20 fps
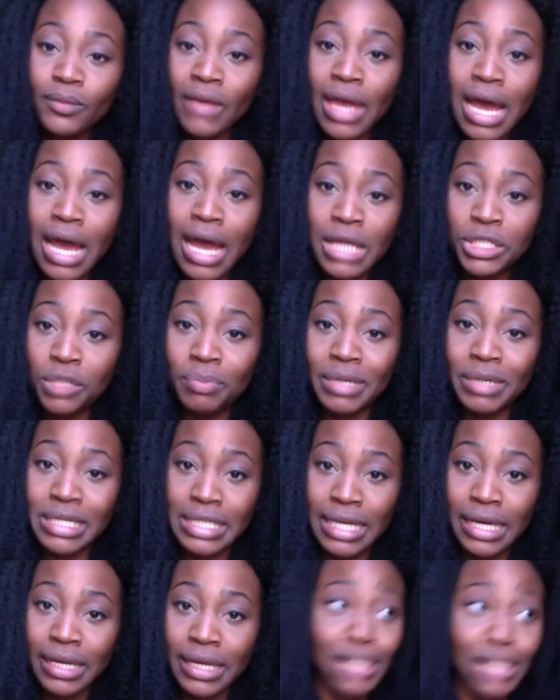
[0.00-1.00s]
I should be
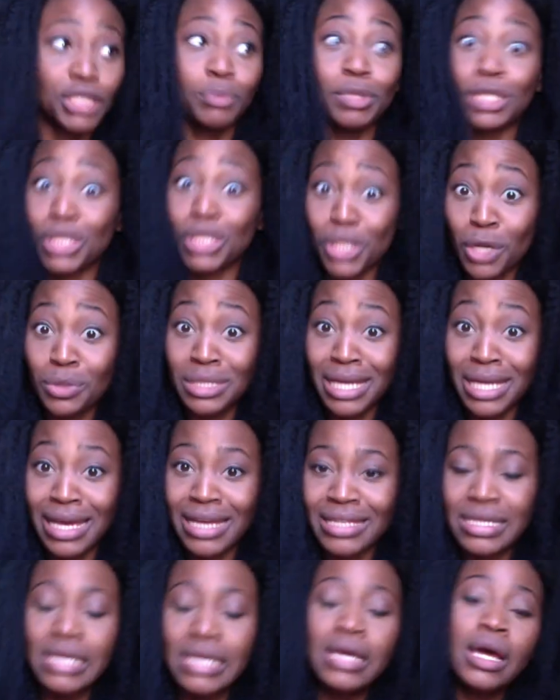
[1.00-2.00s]
dead. I should be so
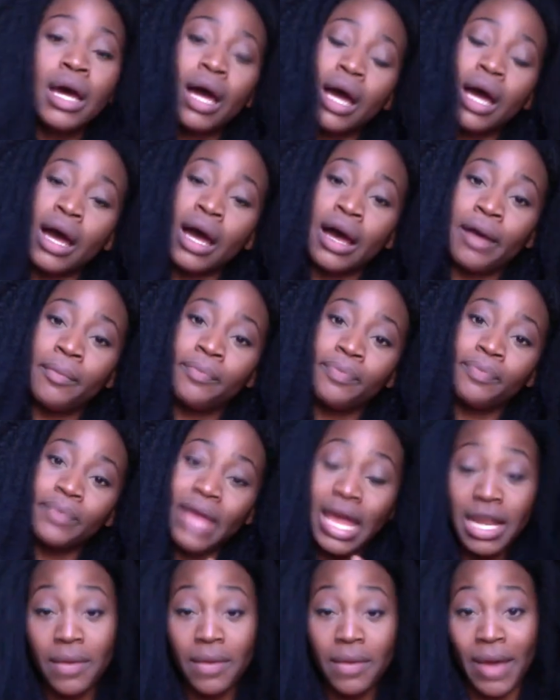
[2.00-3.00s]
dead.
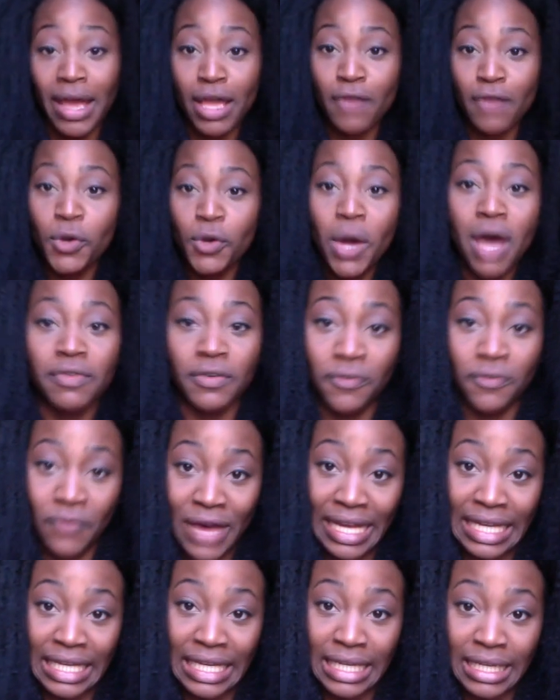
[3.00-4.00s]
Anyway, if you have a
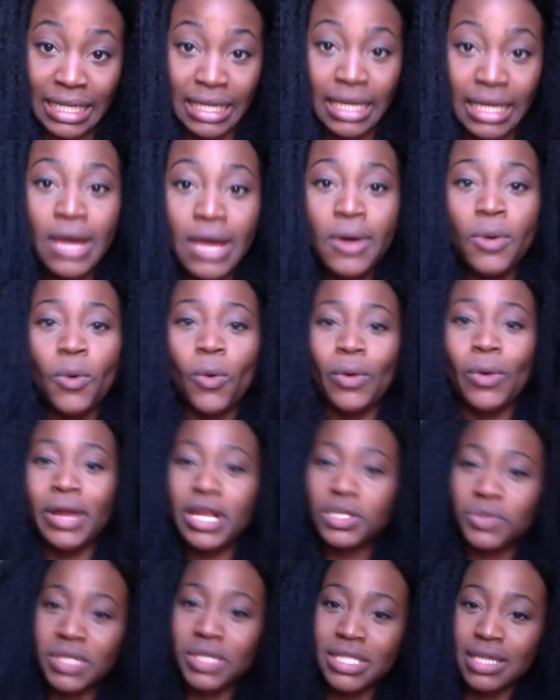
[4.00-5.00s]
funny or
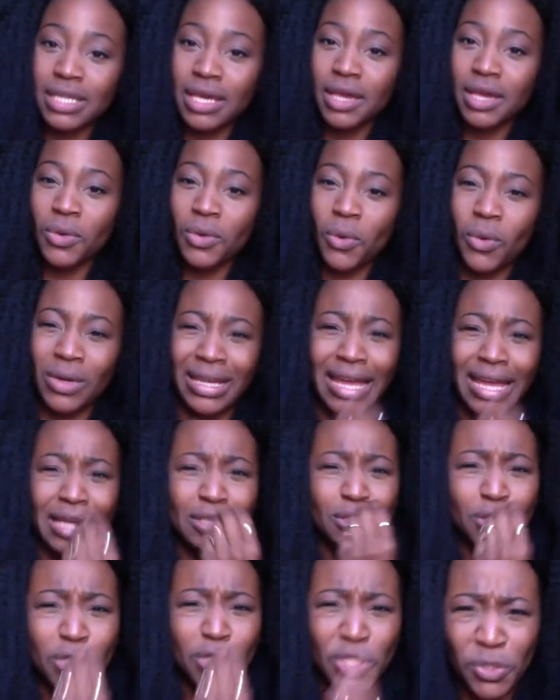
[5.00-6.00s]
interesting or like
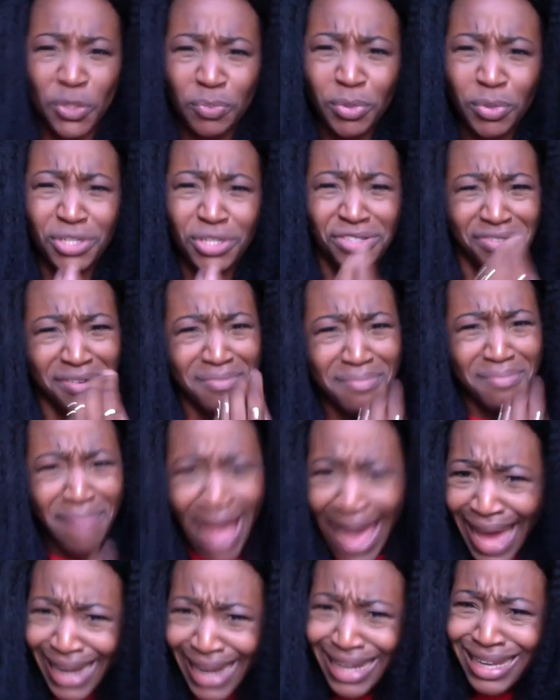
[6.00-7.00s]
super
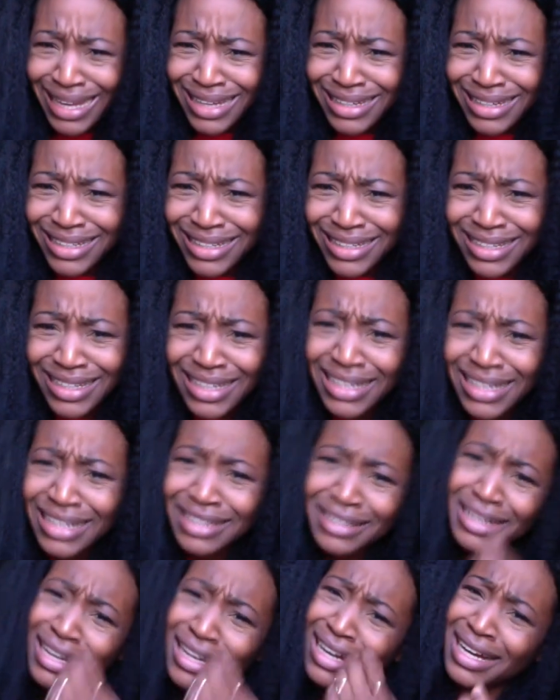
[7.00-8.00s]
traumatic
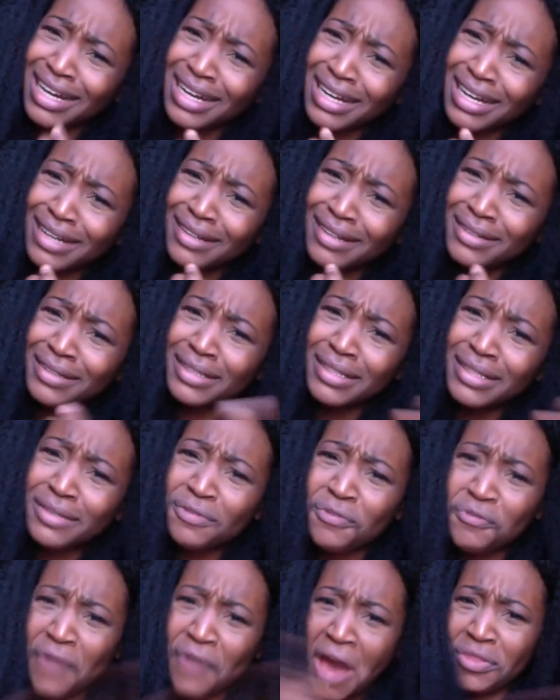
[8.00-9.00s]

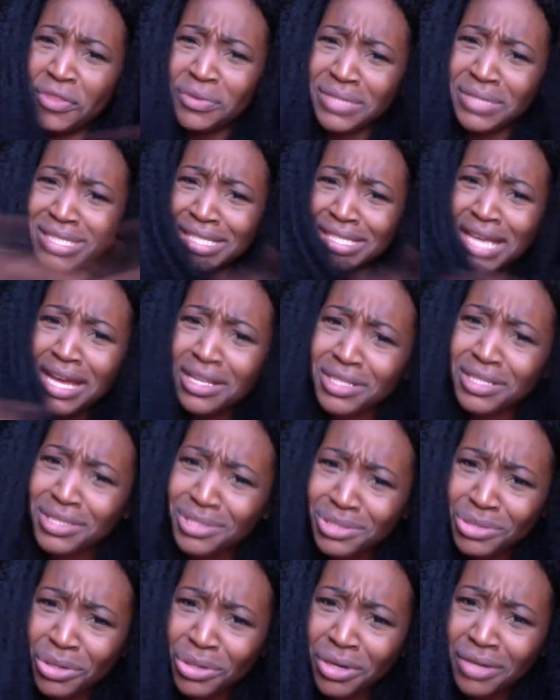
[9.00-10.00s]
father-son
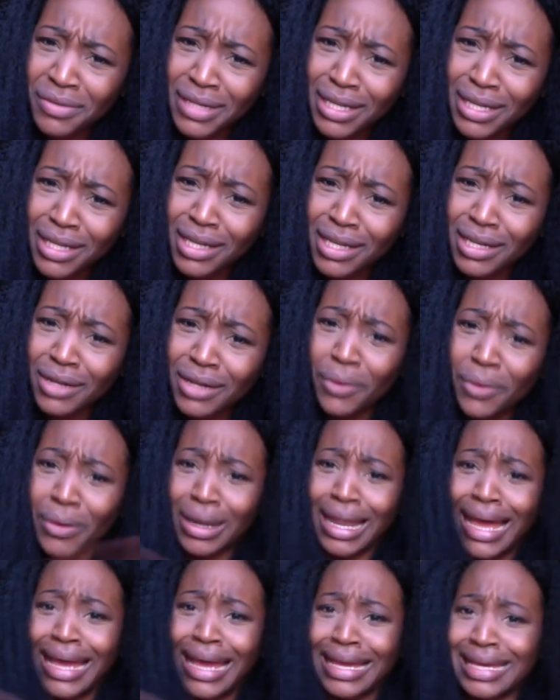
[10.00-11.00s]
story or
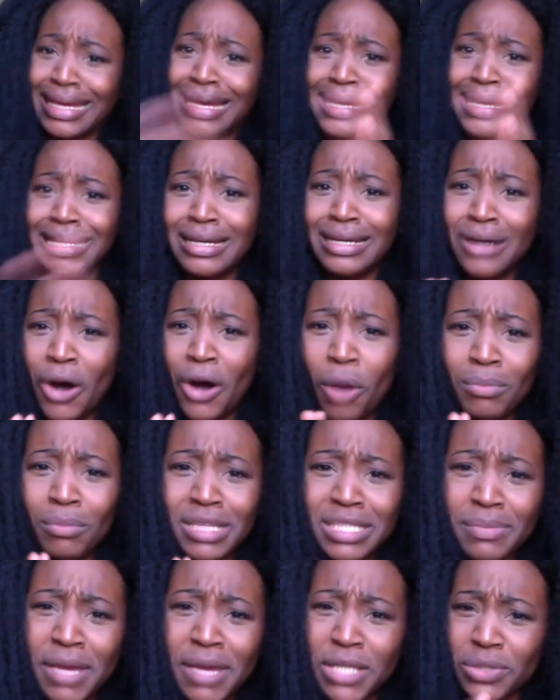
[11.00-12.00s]
like
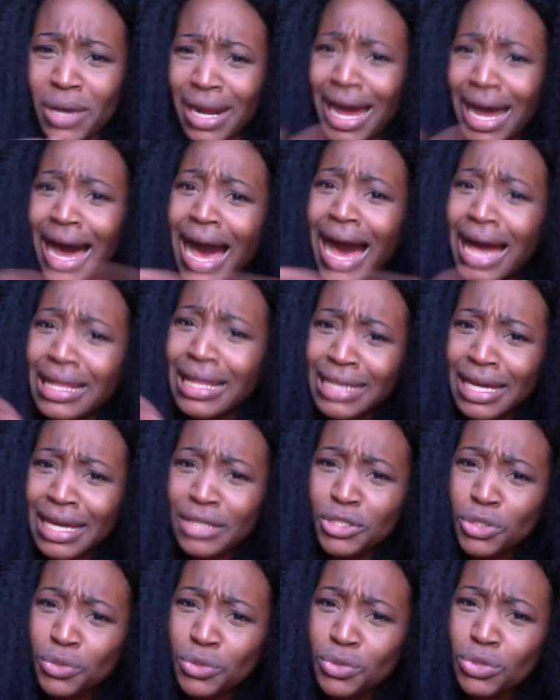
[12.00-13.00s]
homeless man trying to holler
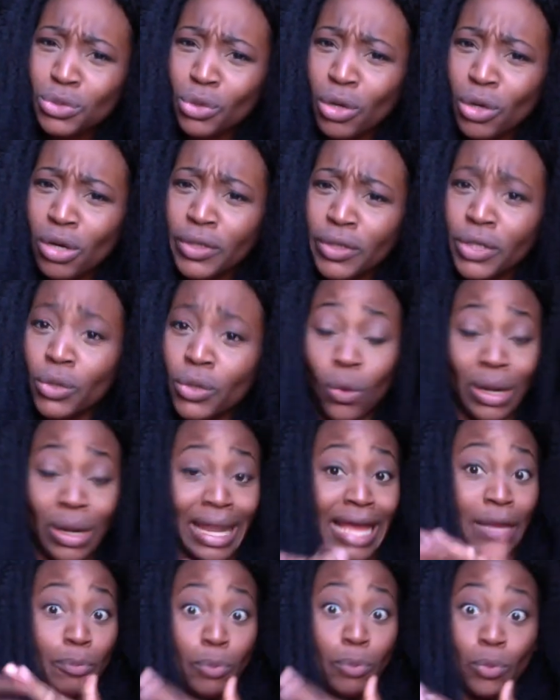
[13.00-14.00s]
at you story or
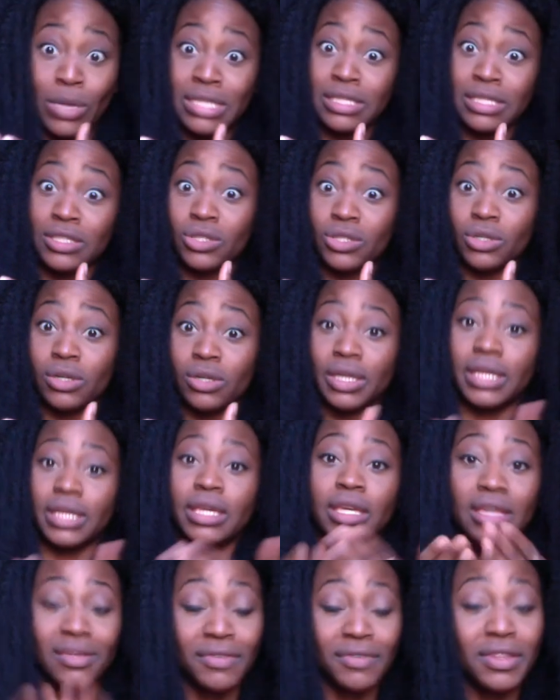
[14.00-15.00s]
like prison story,
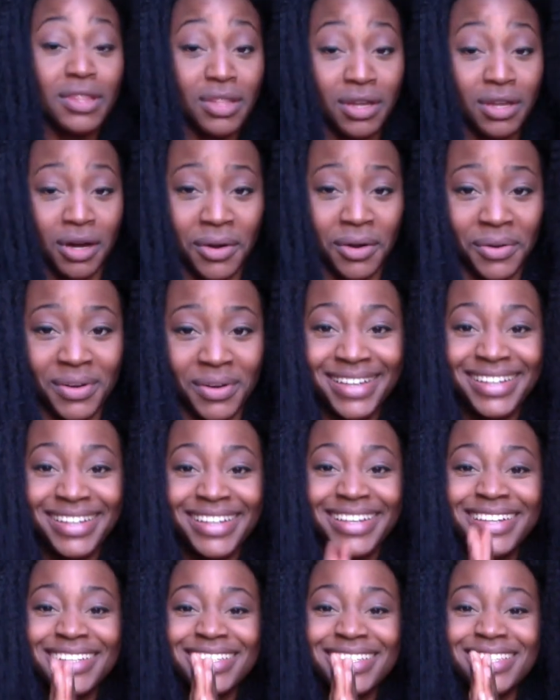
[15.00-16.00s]
even though
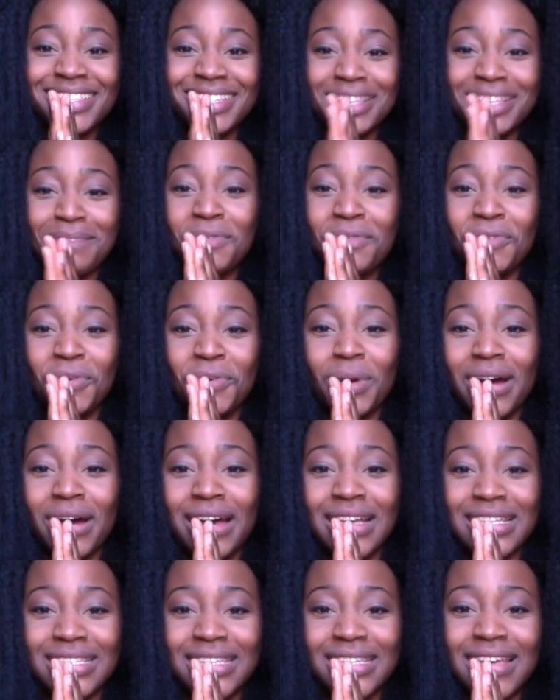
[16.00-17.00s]
some of you
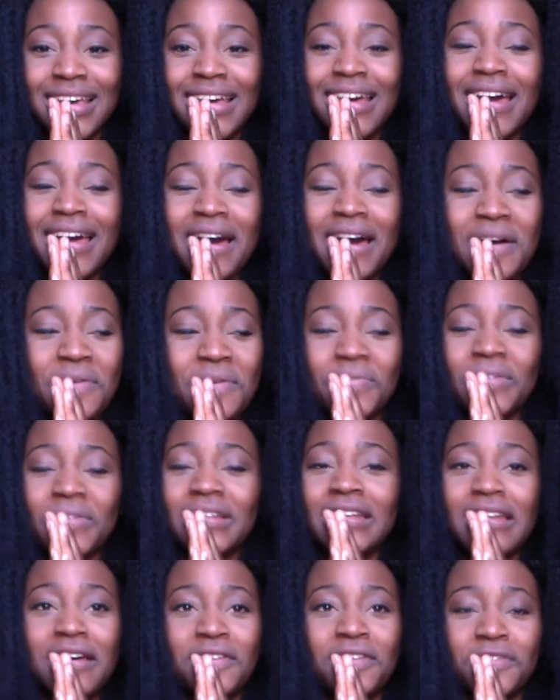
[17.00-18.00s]
guys have
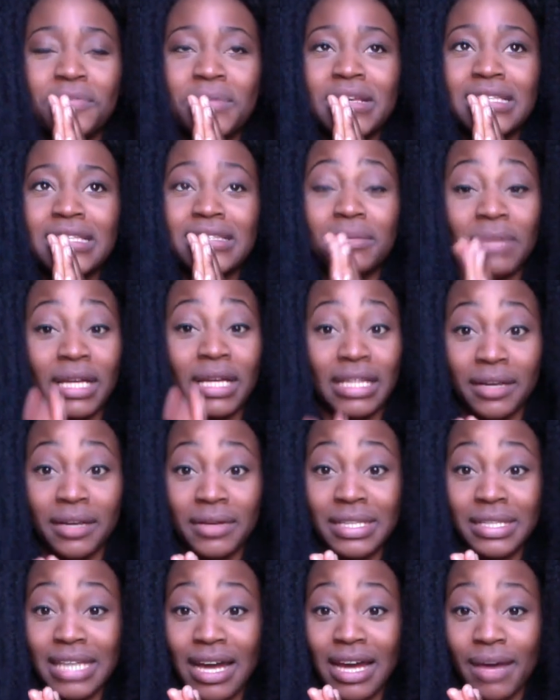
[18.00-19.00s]
left me some
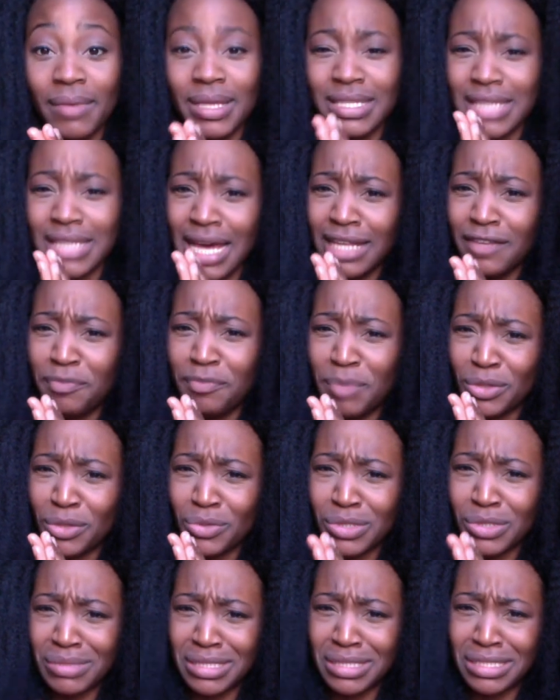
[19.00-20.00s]
hilarious comments, y'all have been through
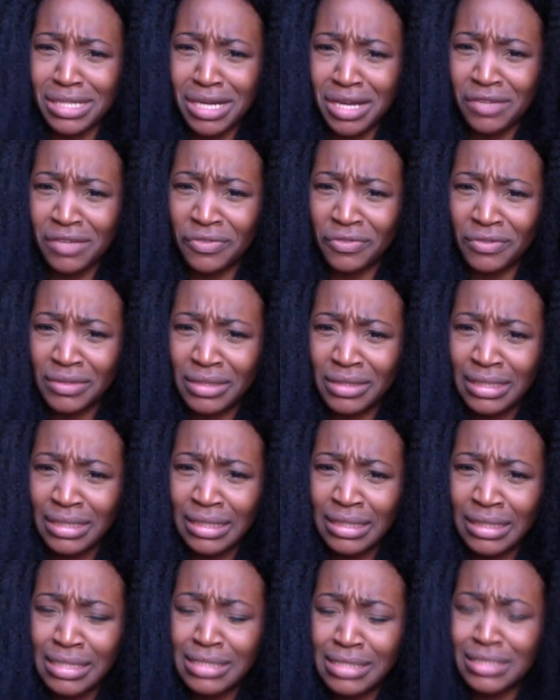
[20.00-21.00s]
some stuff.
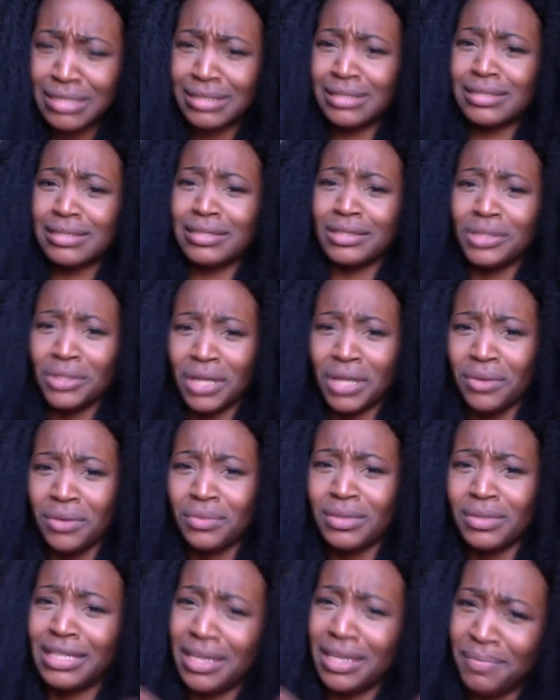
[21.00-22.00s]
Just, you
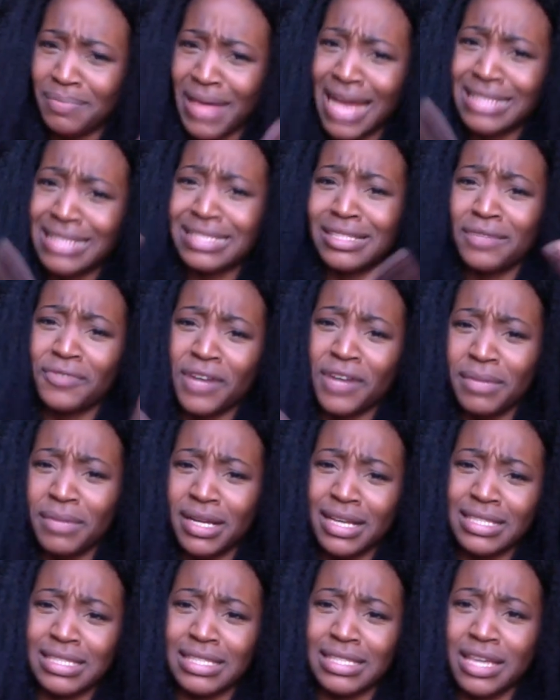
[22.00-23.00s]
know, keep that stuff coming
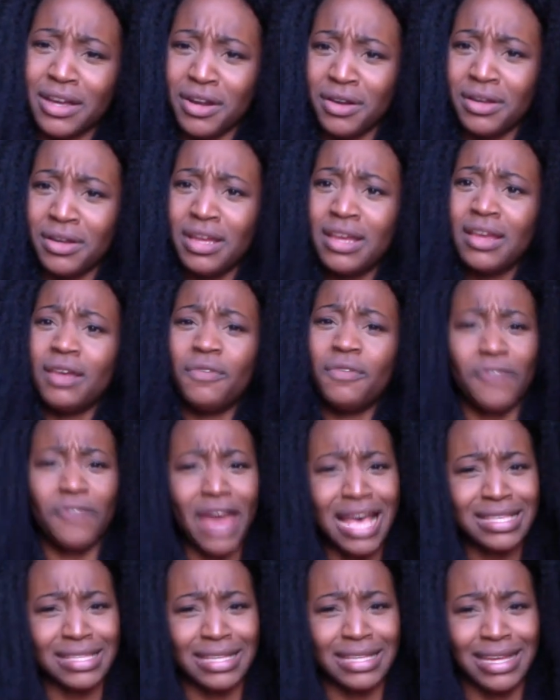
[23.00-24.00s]
because they're
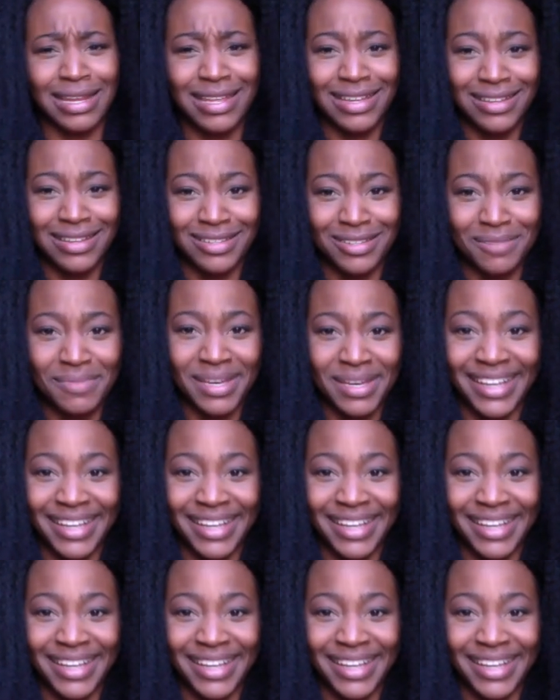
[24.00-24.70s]
fascinating to me.